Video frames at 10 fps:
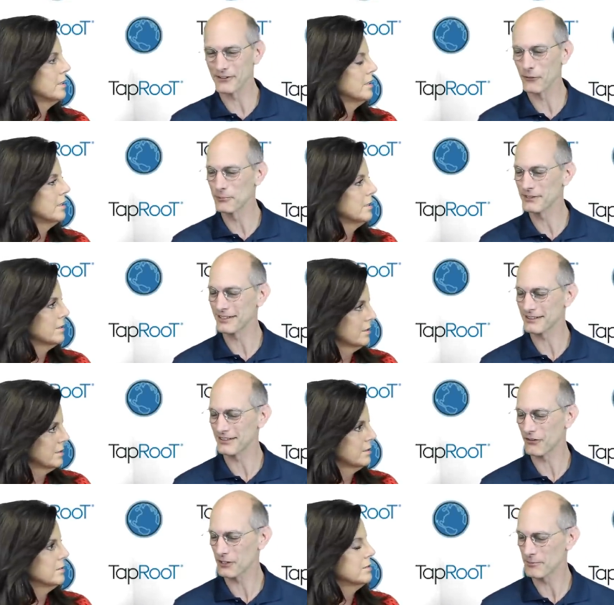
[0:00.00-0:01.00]
Speaker 1: You're hoping that
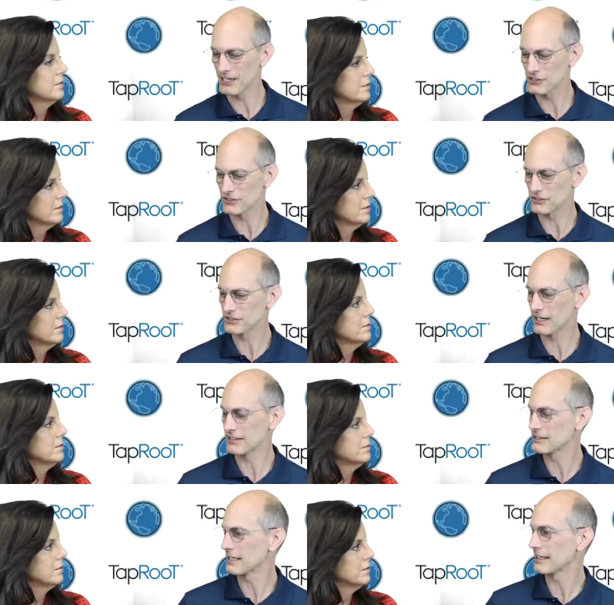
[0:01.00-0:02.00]
the automation is kind
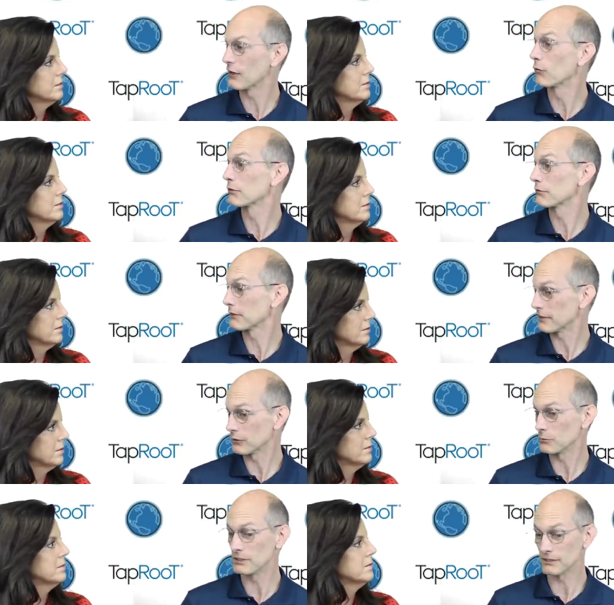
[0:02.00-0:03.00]
of taking over for the
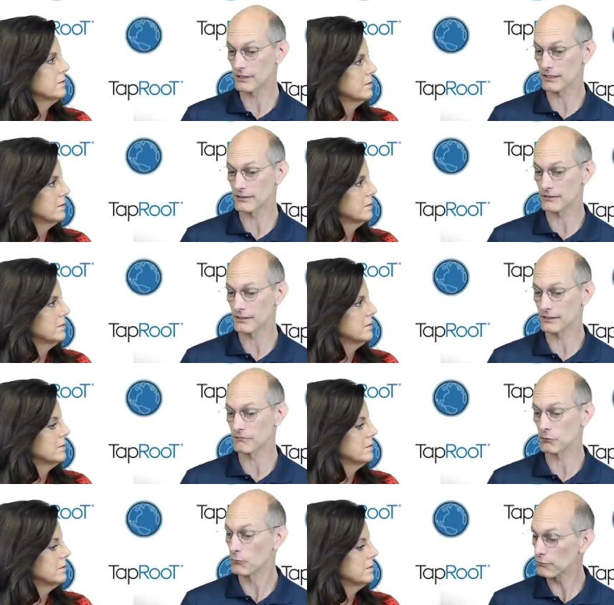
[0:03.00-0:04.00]
human and, and,
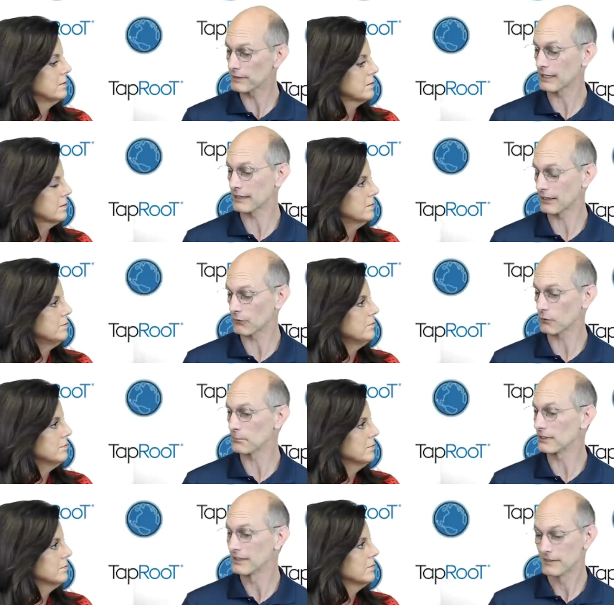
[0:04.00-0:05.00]
and removing that error.
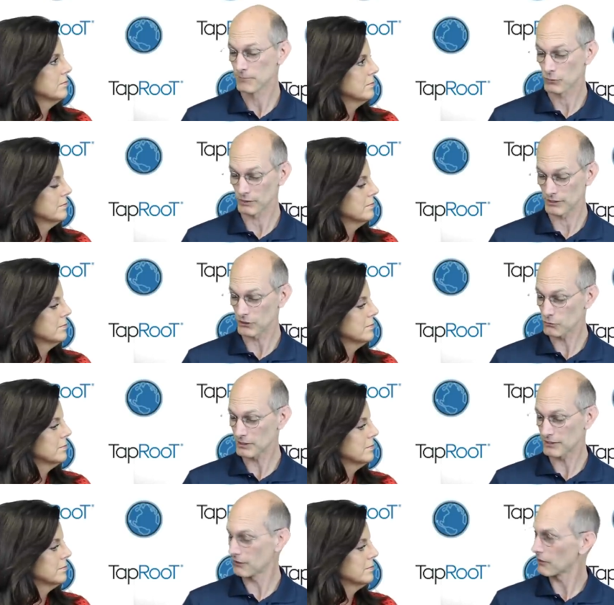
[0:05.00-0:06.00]
But when the
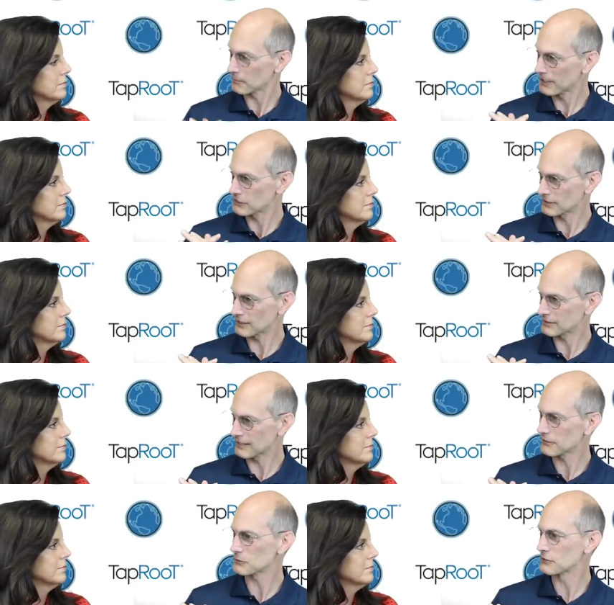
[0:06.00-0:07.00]
human and the automation get
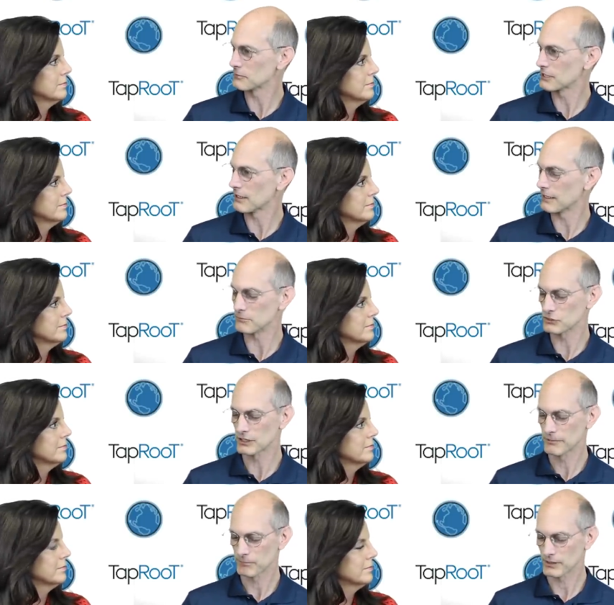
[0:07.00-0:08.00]
together sometimes...
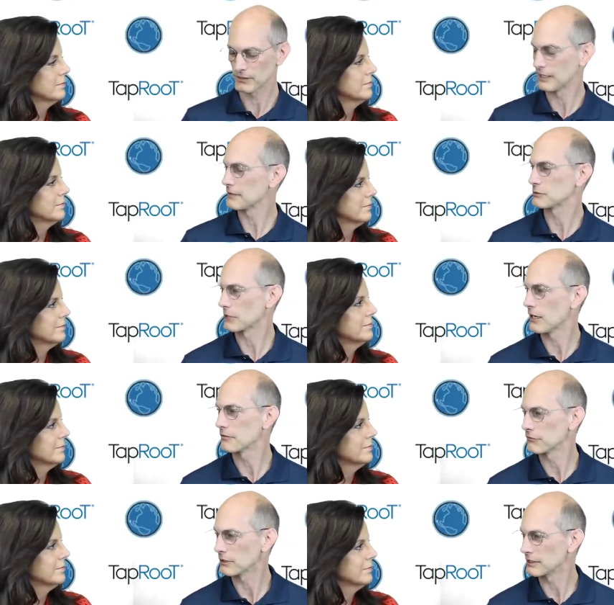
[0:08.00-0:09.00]
Uh, you have some
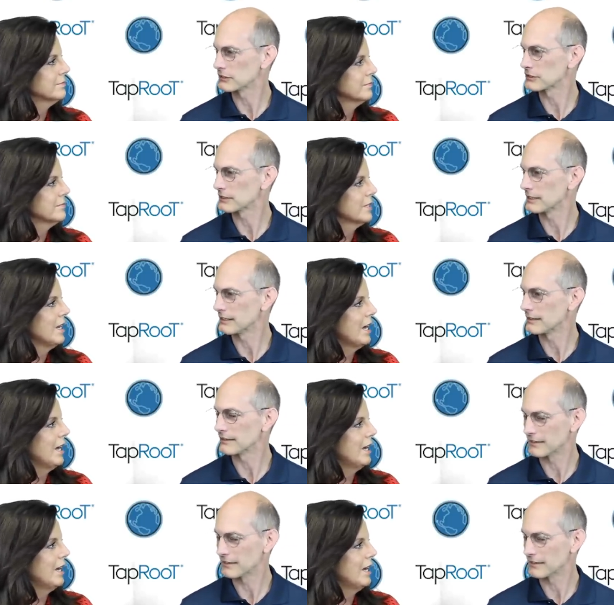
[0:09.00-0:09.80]
conflicts, and